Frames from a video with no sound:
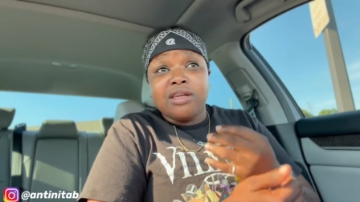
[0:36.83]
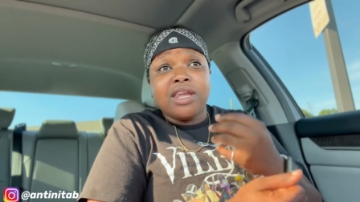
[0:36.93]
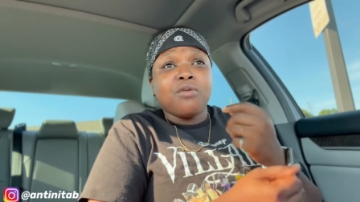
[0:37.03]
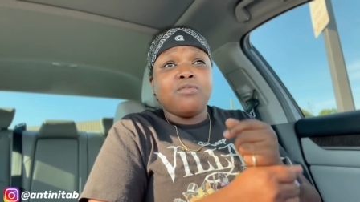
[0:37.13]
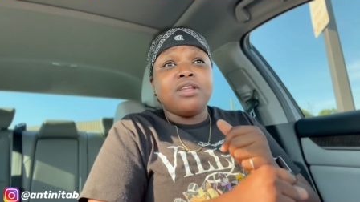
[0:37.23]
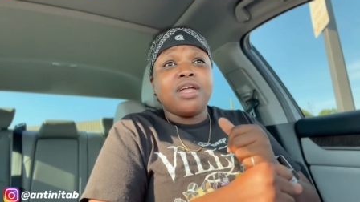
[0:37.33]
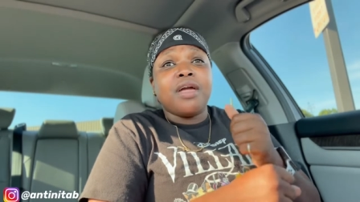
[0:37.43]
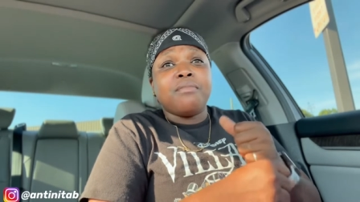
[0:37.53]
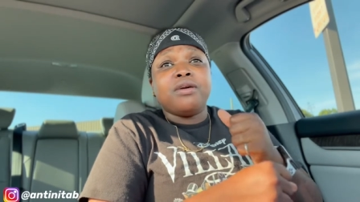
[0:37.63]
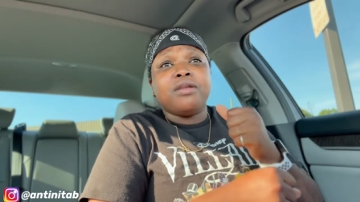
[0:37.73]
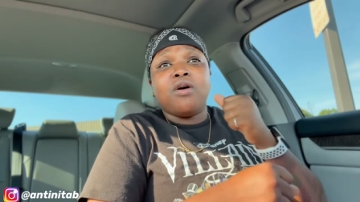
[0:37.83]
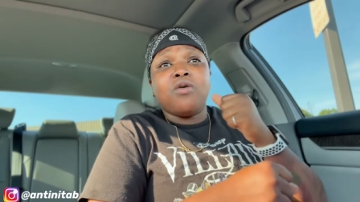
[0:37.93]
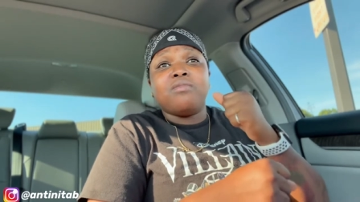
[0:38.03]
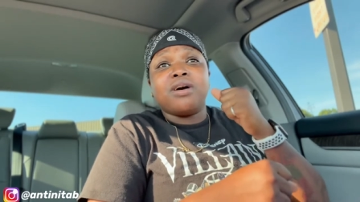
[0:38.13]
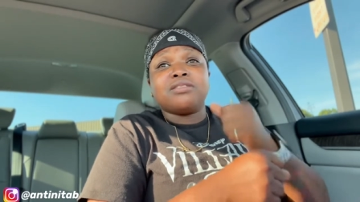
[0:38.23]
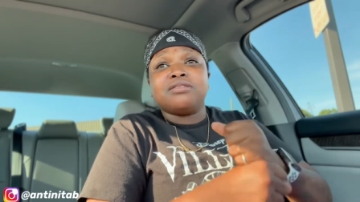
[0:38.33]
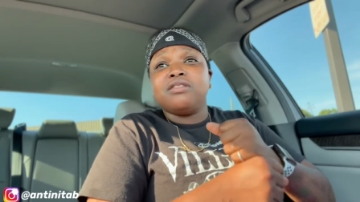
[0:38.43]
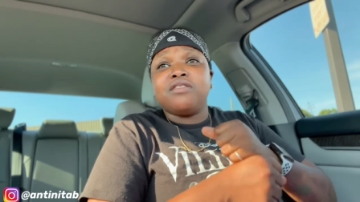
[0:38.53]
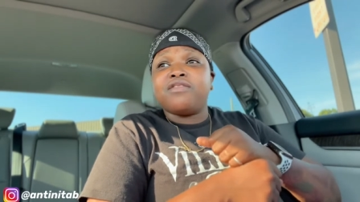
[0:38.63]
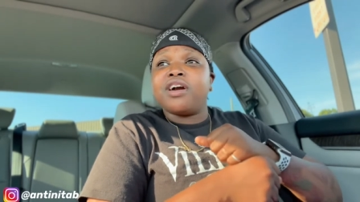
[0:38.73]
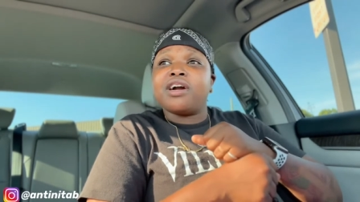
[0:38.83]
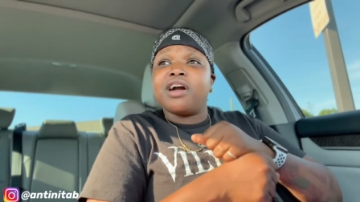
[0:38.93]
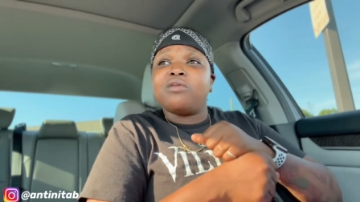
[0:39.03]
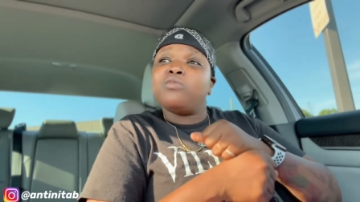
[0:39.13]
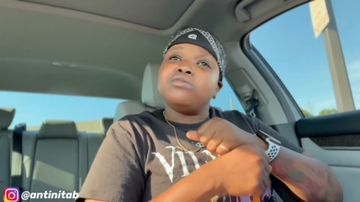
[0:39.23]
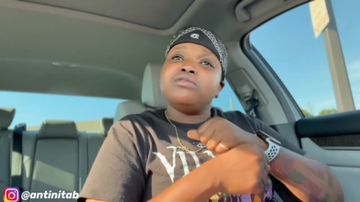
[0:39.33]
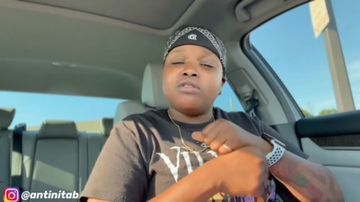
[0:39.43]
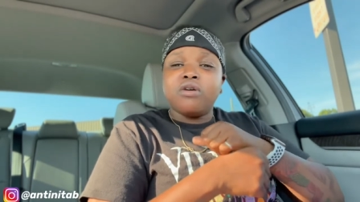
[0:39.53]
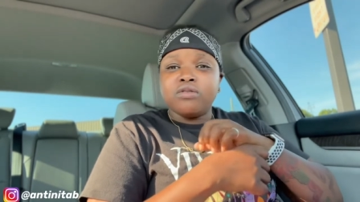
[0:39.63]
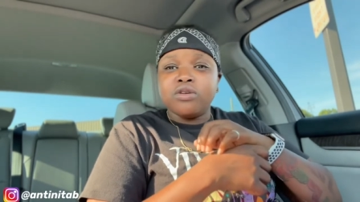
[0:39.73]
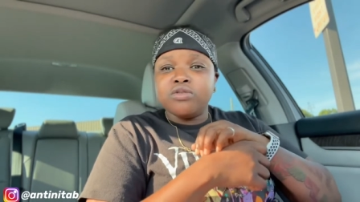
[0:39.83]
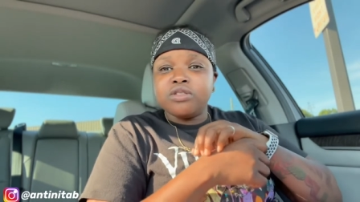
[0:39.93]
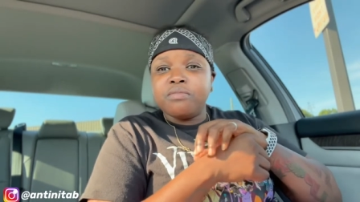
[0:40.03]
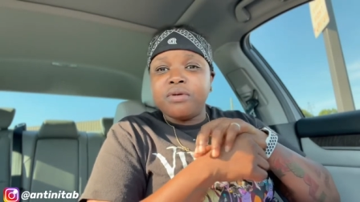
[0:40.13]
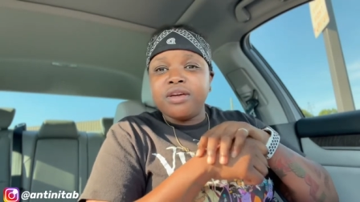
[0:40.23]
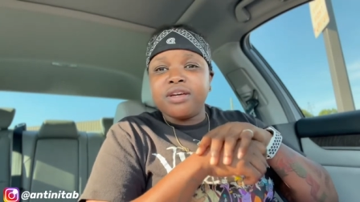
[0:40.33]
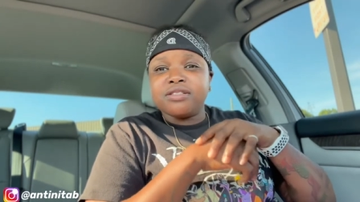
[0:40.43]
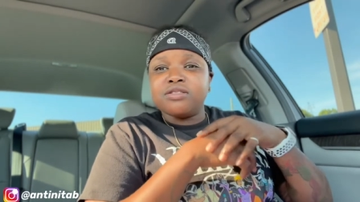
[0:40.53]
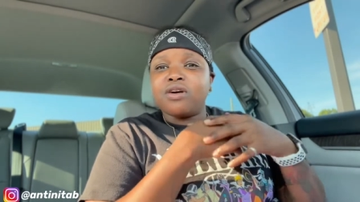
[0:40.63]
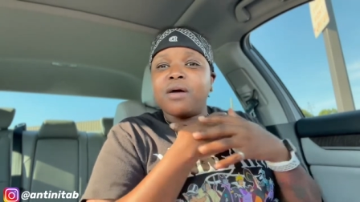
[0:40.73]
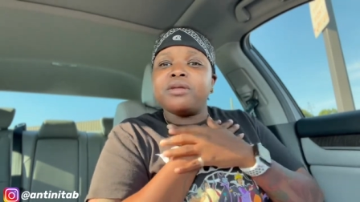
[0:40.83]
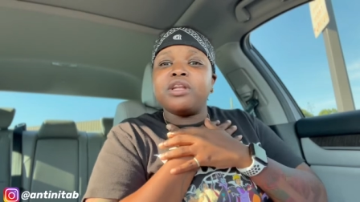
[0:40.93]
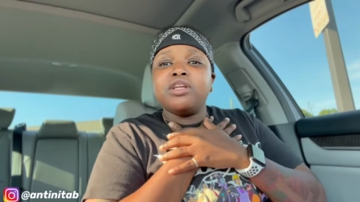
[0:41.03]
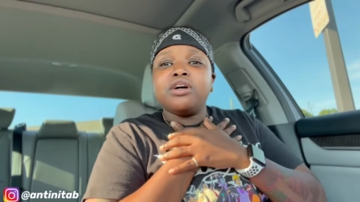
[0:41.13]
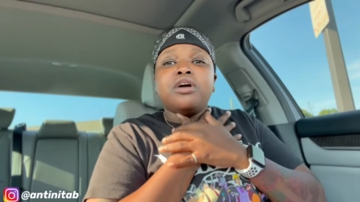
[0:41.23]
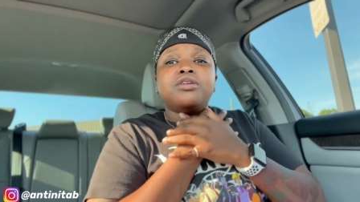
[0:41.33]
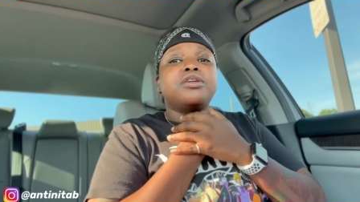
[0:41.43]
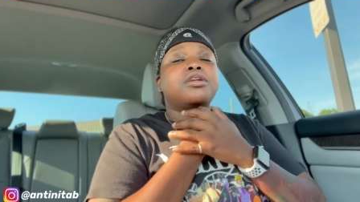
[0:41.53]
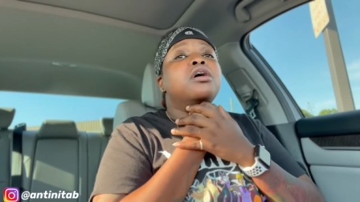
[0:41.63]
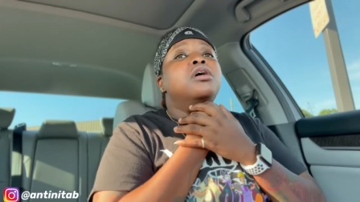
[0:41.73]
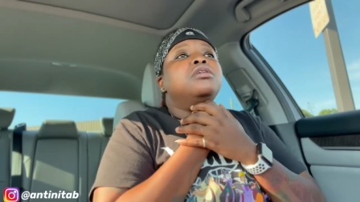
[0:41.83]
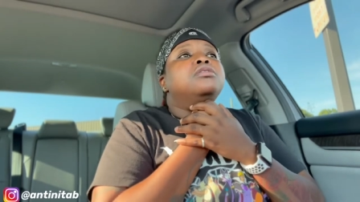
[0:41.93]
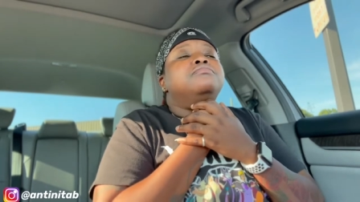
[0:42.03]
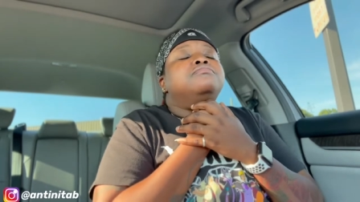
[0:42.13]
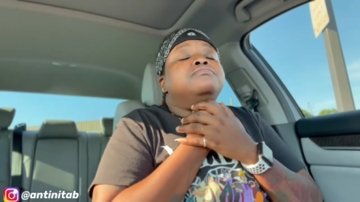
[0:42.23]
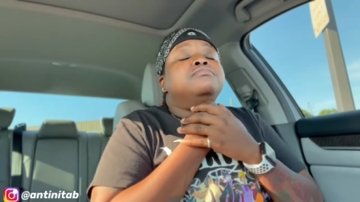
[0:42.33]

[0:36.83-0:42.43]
And I really ain't been on my stuff like I, you know, used to be because, you know, I've been a little under the,